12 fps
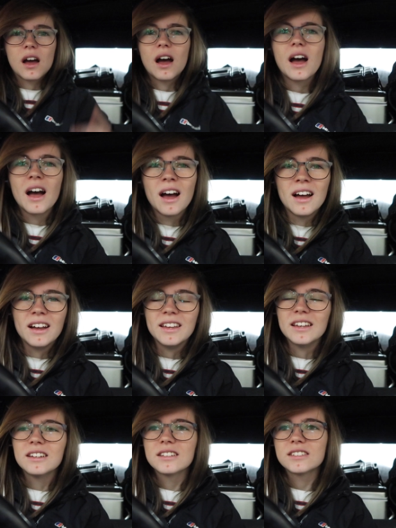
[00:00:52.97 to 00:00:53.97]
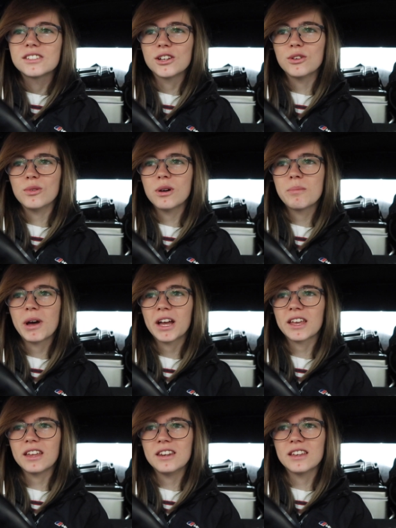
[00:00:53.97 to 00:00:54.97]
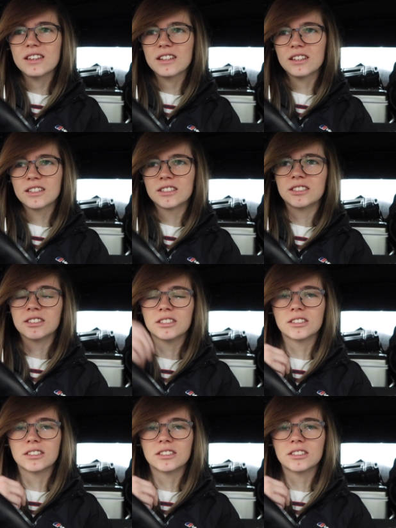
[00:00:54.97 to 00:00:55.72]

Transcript: Hi, so we're back in England.